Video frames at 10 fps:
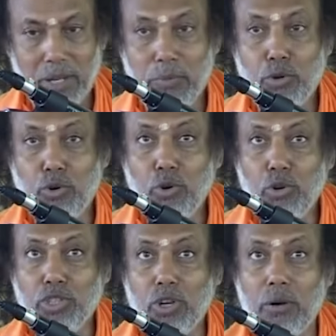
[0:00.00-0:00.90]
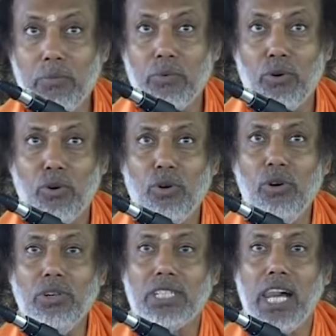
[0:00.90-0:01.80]
if you lose your
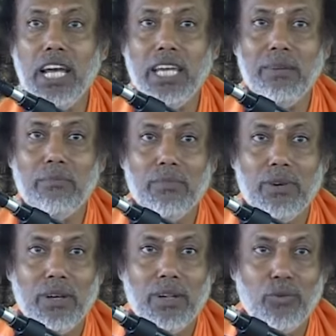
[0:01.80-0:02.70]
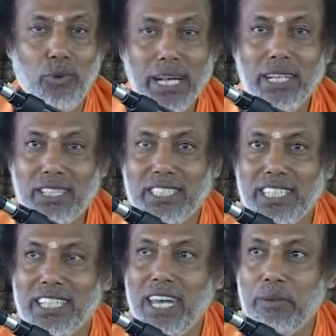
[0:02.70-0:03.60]
whole time, why does he
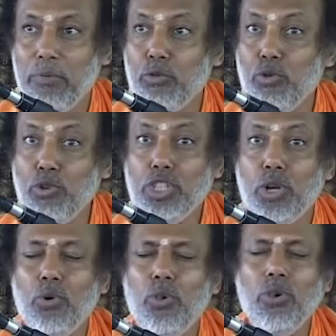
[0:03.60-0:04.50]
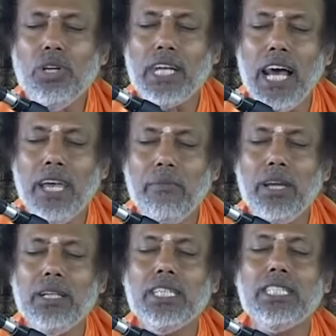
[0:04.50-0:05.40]
say that? If you lose your whole time
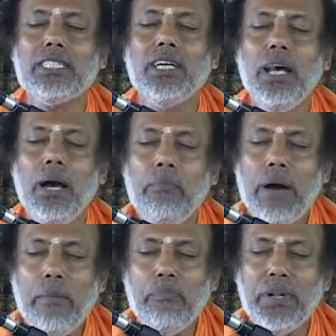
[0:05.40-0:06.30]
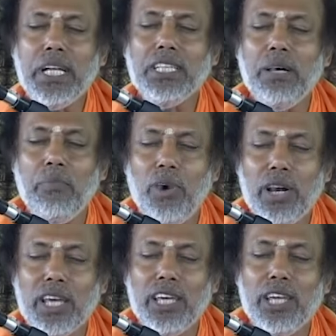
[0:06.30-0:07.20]
in just pampering the
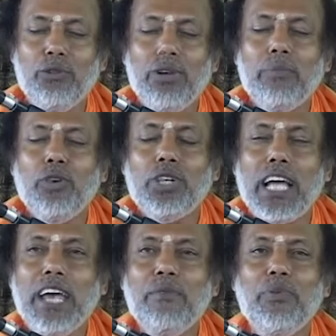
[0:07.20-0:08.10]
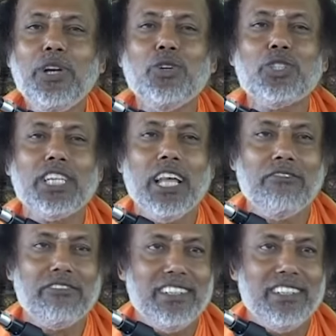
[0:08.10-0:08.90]
body, you will have no time for yourself.